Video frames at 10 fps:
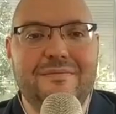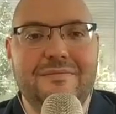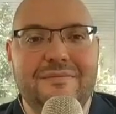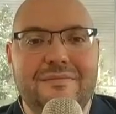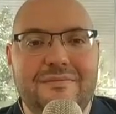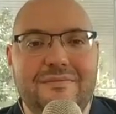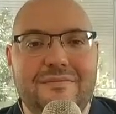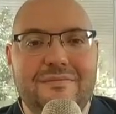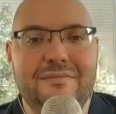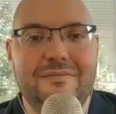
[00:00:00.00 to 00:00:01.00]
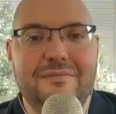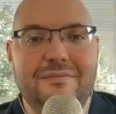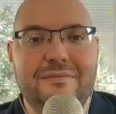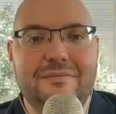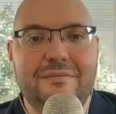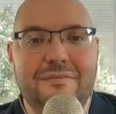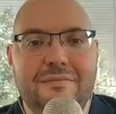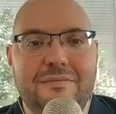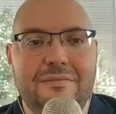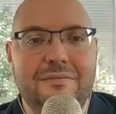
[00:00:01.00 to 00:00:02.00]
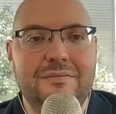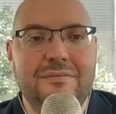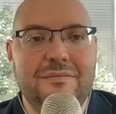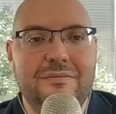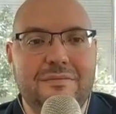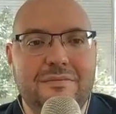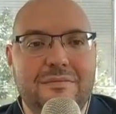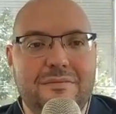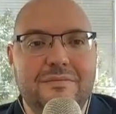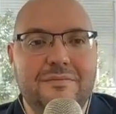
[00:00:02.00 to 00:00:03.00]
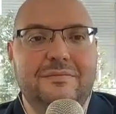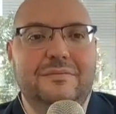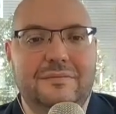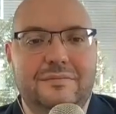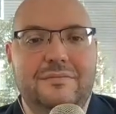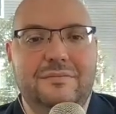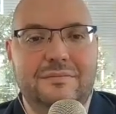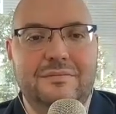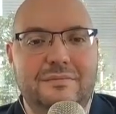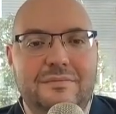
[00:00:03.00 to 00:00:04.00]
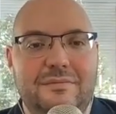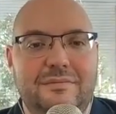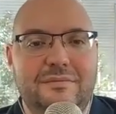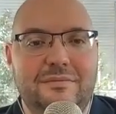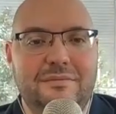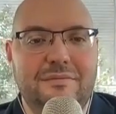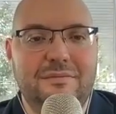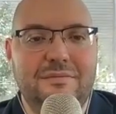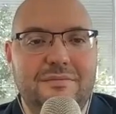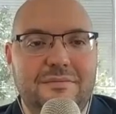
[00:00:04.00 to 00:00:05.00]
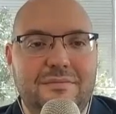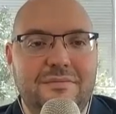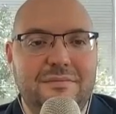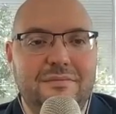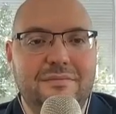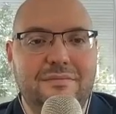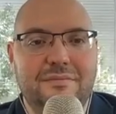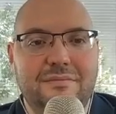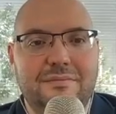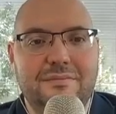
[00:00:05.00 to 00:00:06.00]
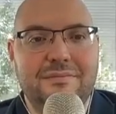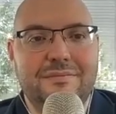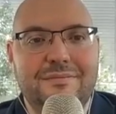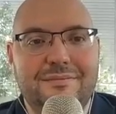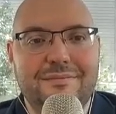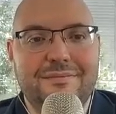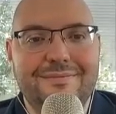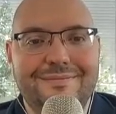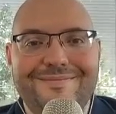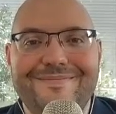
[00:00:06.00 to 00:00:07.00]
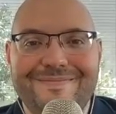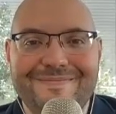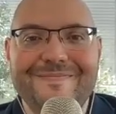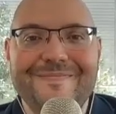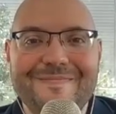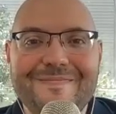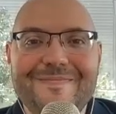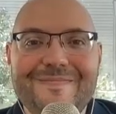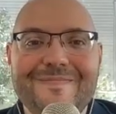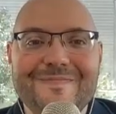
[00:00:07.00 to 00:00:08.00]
This person isn't speaking.